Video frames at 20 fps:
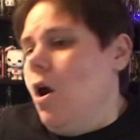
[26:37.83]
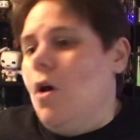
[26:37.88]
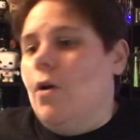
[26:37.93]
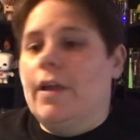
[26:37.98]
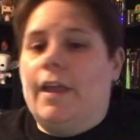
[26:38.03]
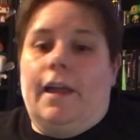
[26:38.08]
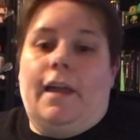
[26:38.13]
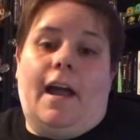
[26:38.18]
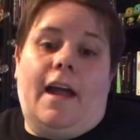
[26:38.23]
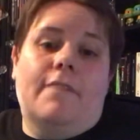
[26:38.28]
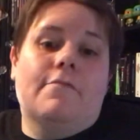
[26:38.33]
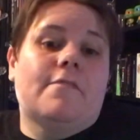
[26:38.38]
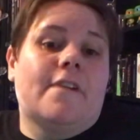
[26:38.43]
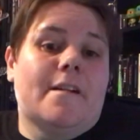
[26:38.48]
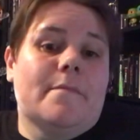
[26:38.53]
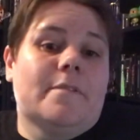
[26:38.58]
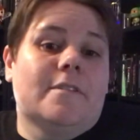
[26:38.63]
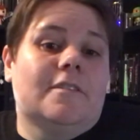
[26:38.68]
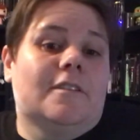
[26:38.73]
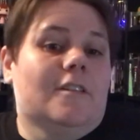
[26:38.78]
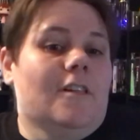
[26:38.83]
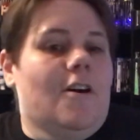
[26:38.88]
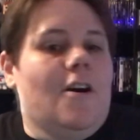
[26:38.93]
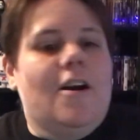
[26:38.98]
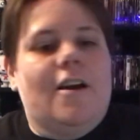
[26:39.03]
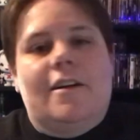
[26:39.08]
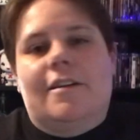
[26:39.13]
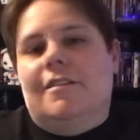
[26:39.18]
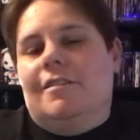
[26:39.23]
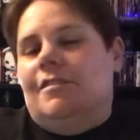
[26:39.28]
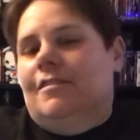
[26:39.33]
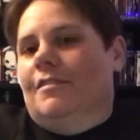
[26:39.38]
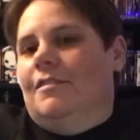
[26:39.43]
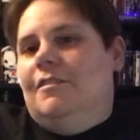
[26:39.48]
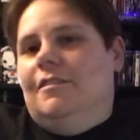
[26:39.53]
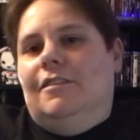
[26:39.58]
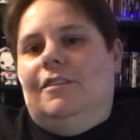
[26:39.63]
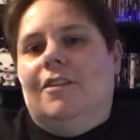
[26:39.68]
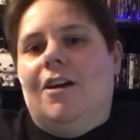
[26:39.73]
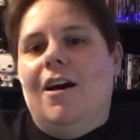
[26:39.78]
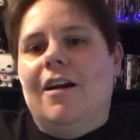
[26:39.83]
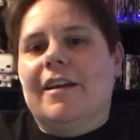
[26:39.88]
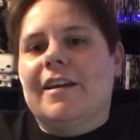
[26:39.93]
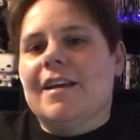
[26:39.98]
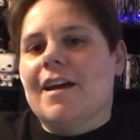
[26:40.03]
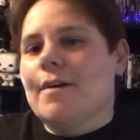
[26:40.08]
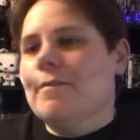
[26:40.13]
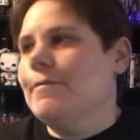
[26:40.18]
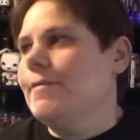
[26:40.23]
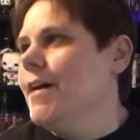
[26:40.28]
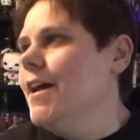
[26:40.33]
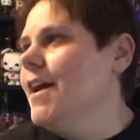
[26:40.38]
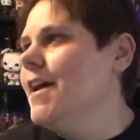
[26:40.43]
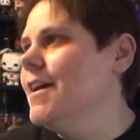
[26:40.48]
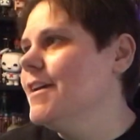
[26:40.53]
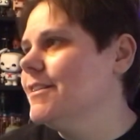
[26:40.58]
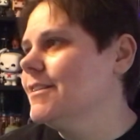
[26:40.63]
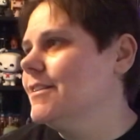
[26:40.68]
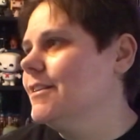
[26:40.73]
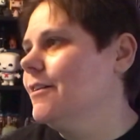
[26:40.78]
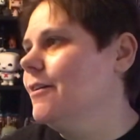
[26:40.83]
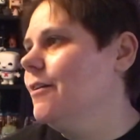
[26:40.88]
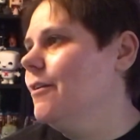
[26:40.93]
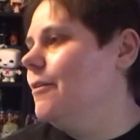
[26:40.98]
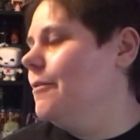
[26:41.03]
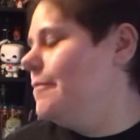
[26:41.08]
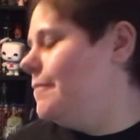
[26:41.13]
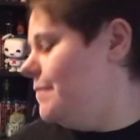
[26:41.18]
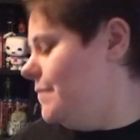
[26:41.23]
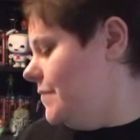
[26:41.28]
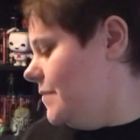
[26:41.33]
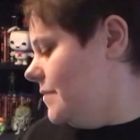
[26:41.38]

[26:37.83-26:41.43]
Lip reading: Okay, I've rambled along long enough, so